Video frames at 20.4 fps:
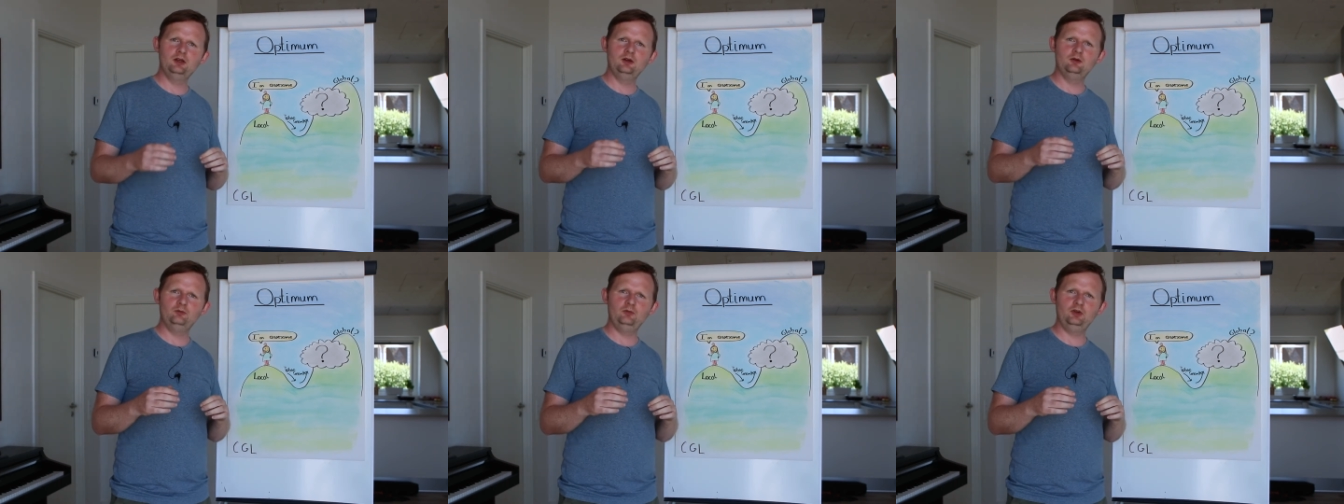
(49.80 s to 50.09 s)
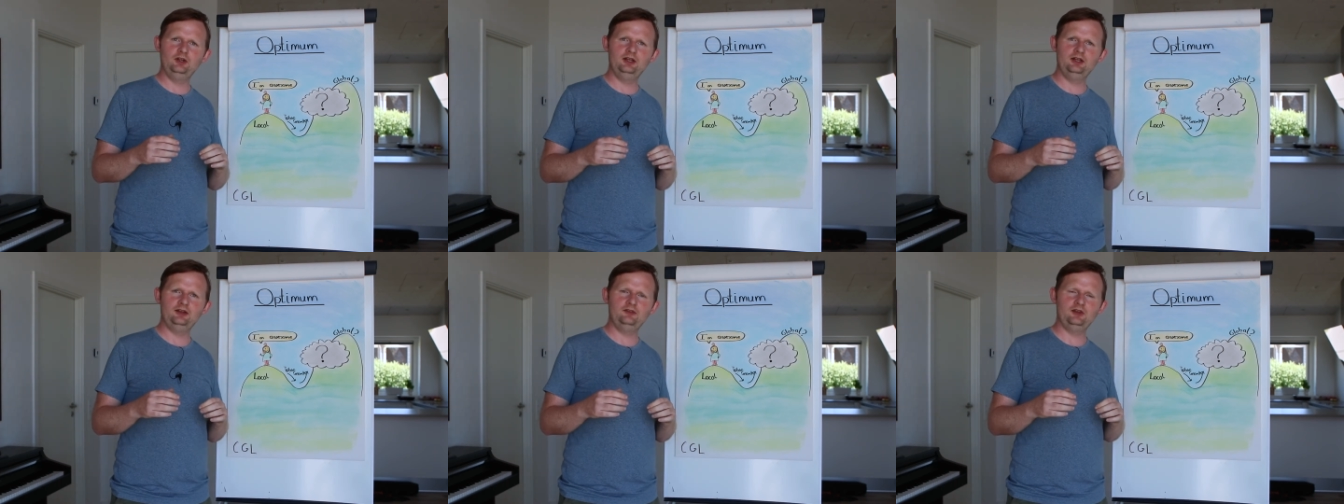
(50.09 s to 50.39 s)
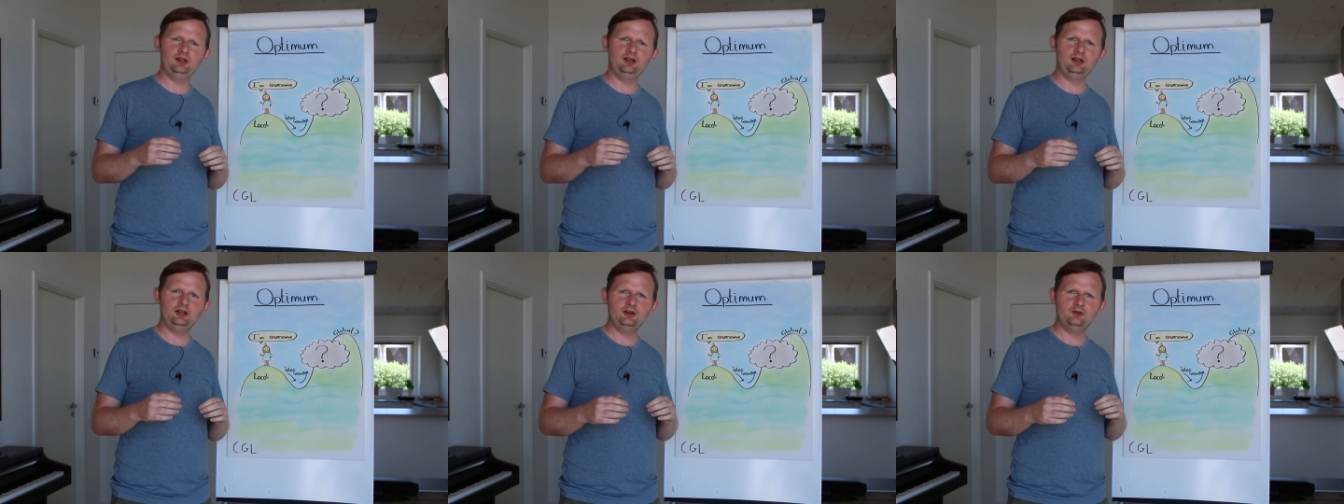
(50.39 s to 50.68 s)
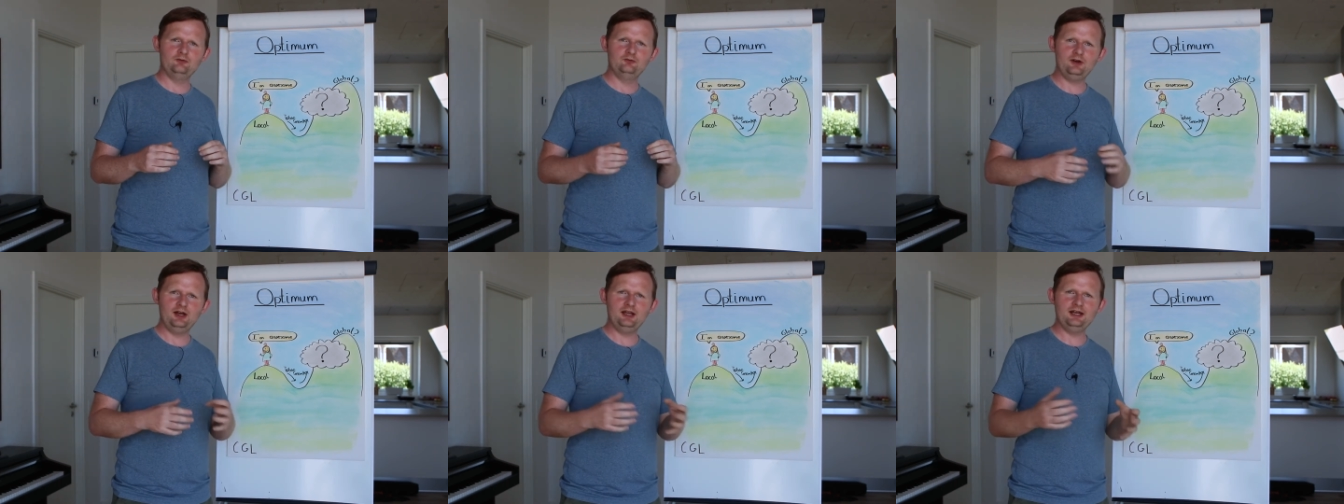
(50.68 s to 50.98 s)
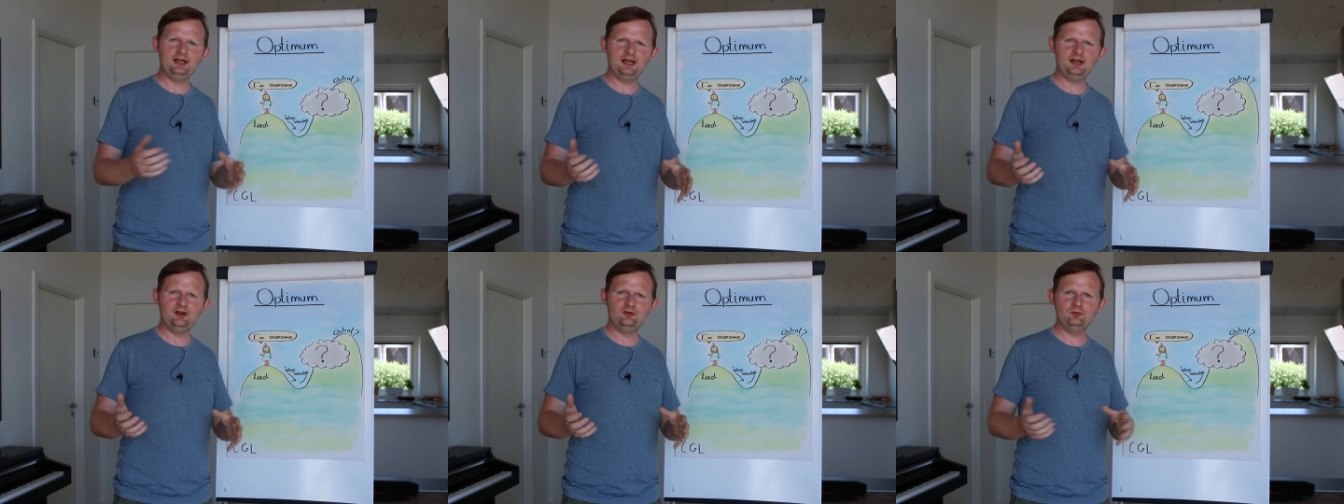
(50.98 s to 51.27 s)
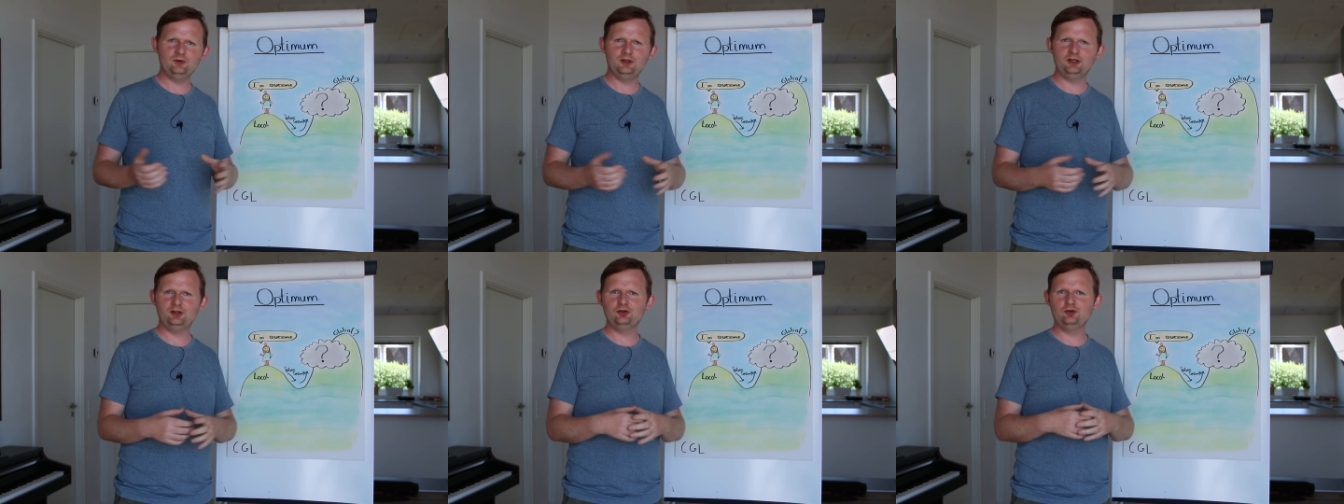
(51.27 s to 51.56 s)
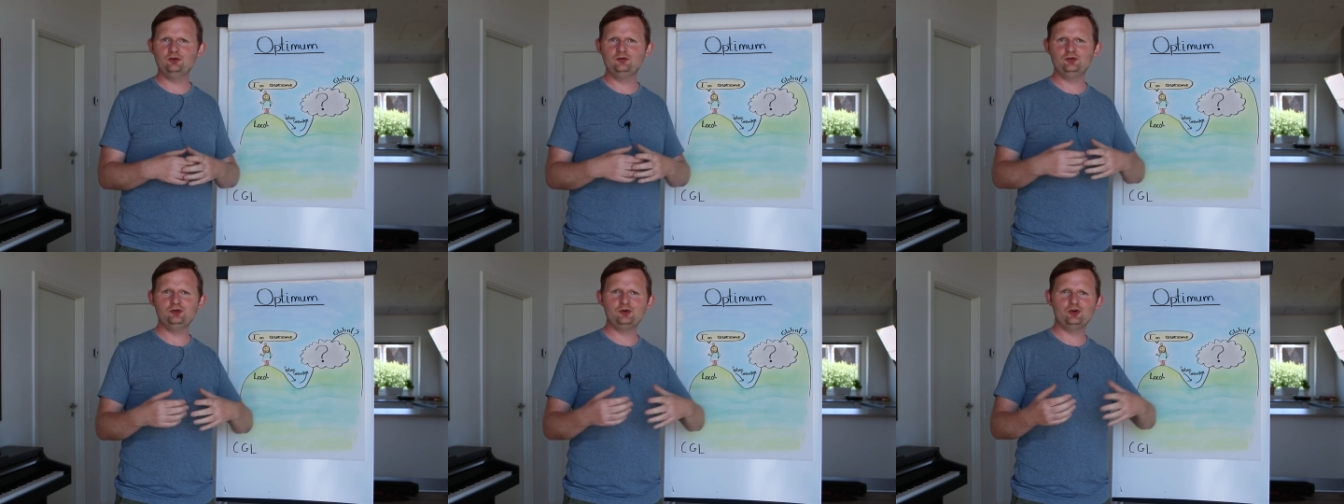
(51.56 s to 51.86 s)
meaning that right now we
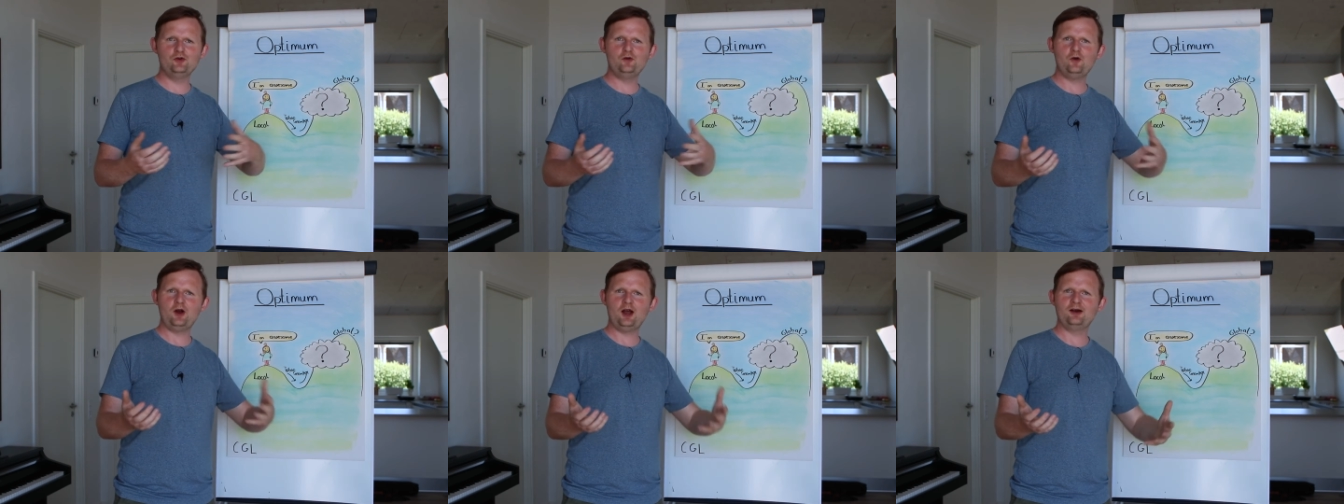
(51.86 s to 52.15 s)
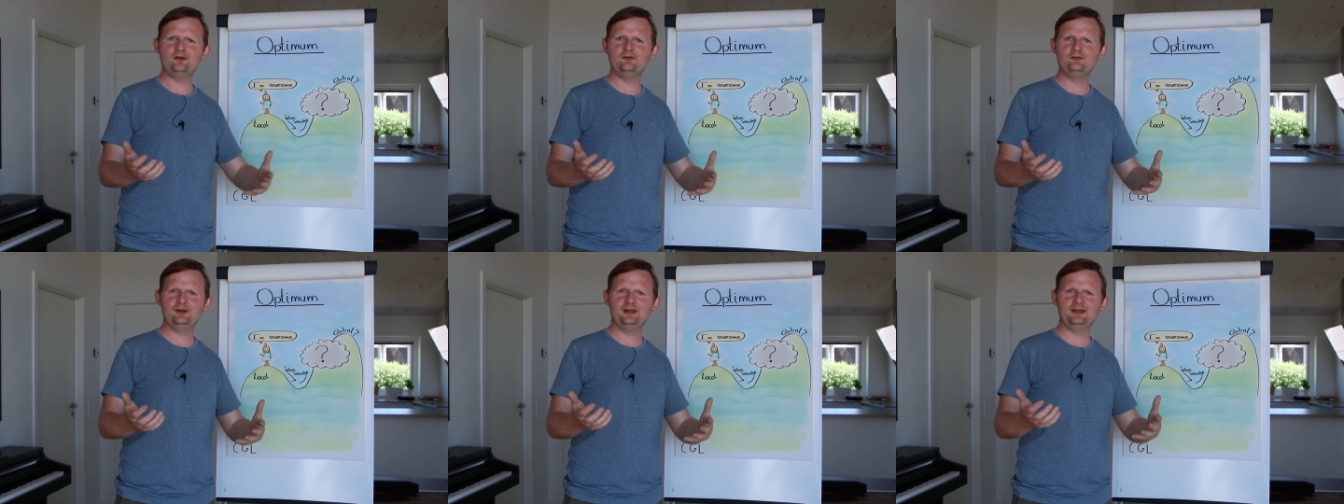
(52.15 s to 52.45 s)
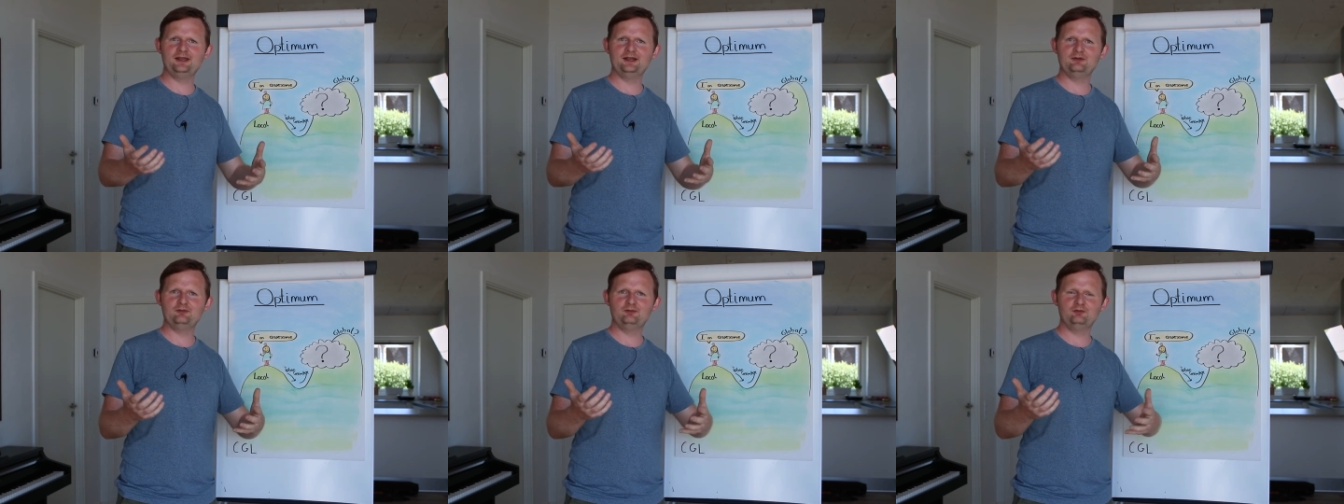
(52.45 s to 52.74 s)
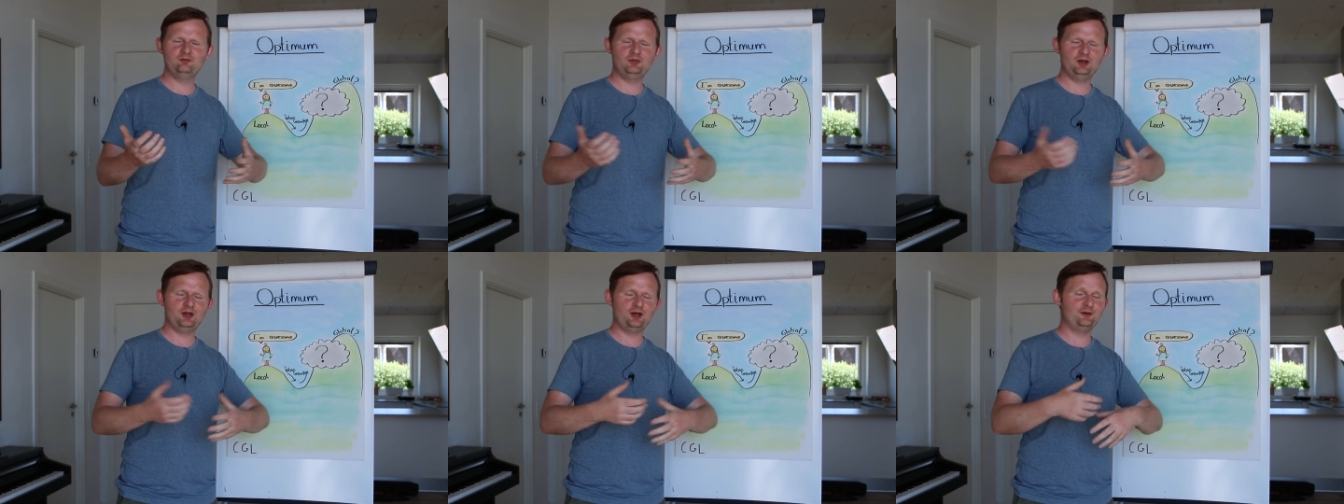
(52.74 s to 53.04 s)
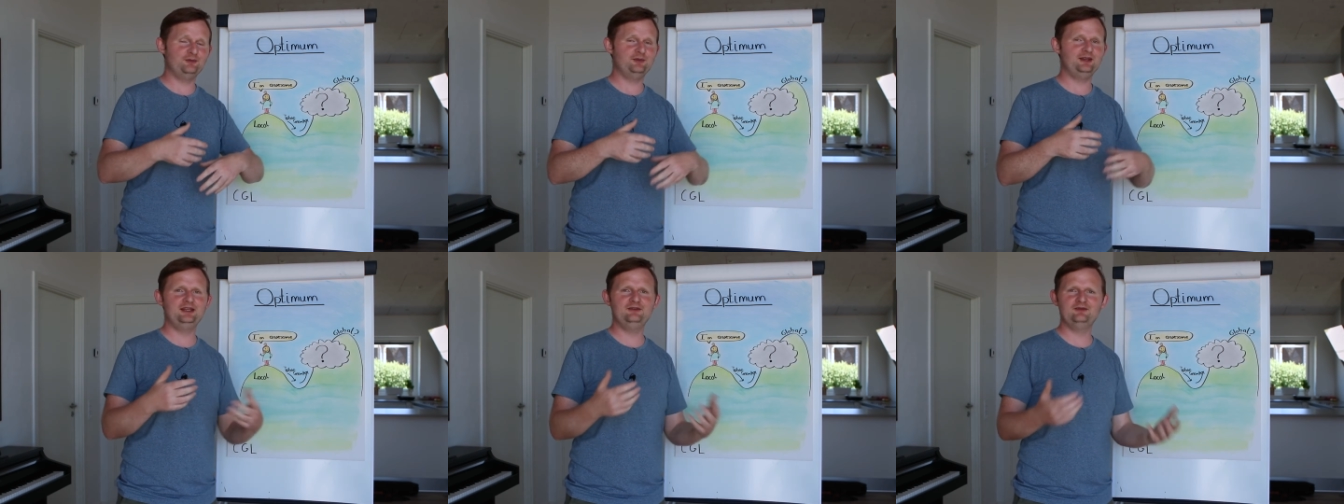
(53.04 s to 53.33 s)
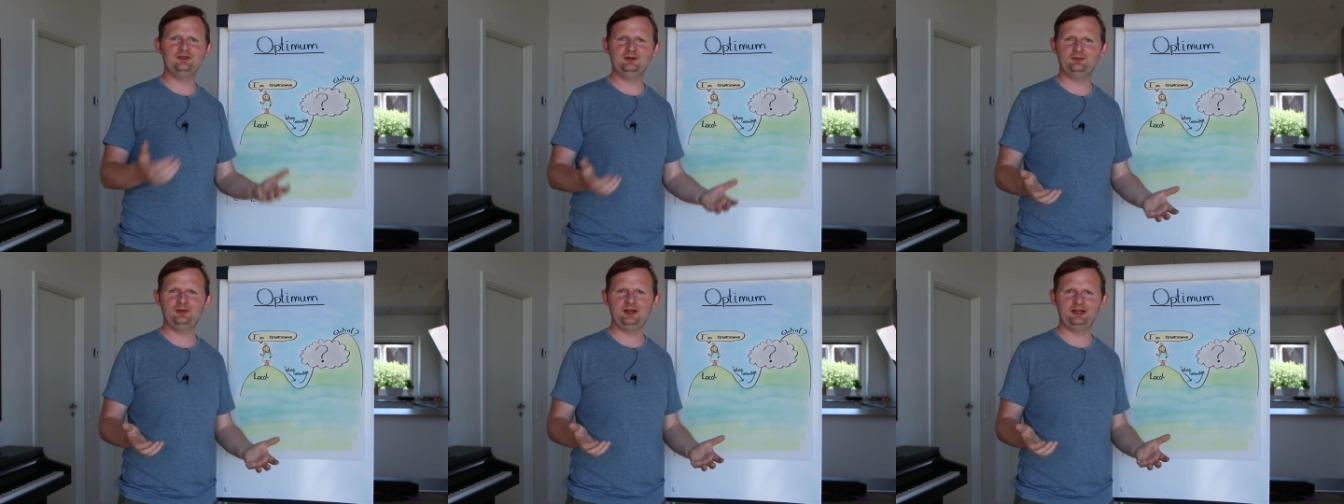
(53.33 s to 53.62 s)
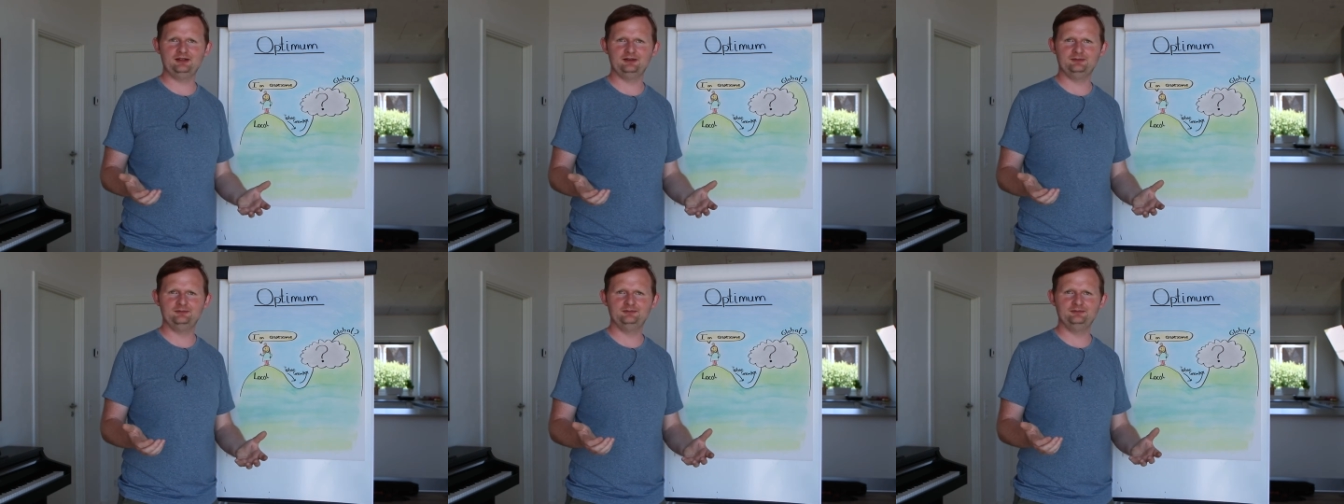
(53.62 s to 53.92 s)
don't know how we can become even
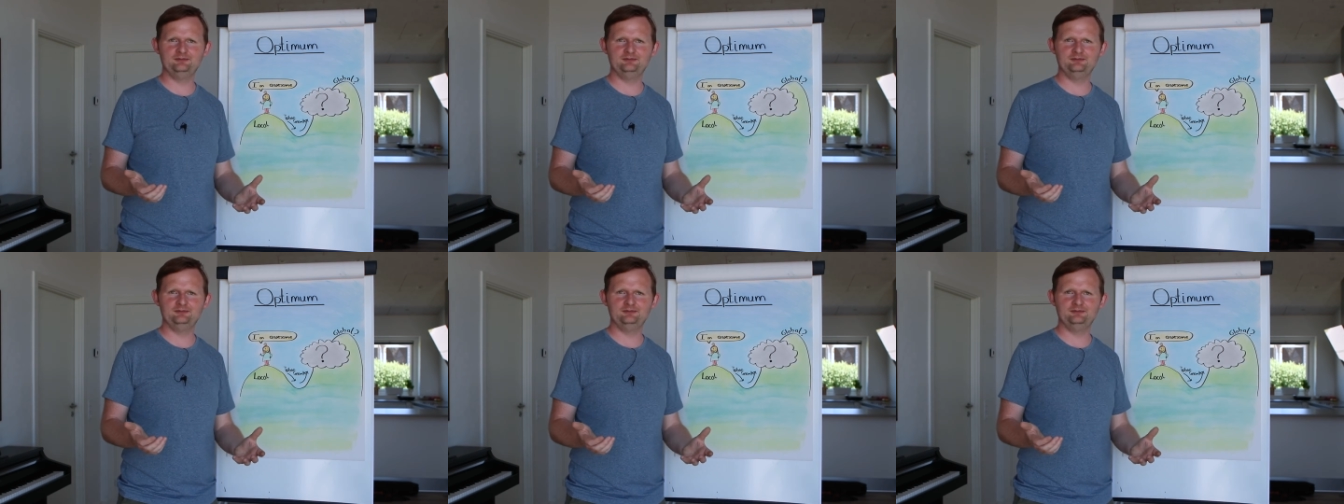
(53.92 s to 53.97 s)
better.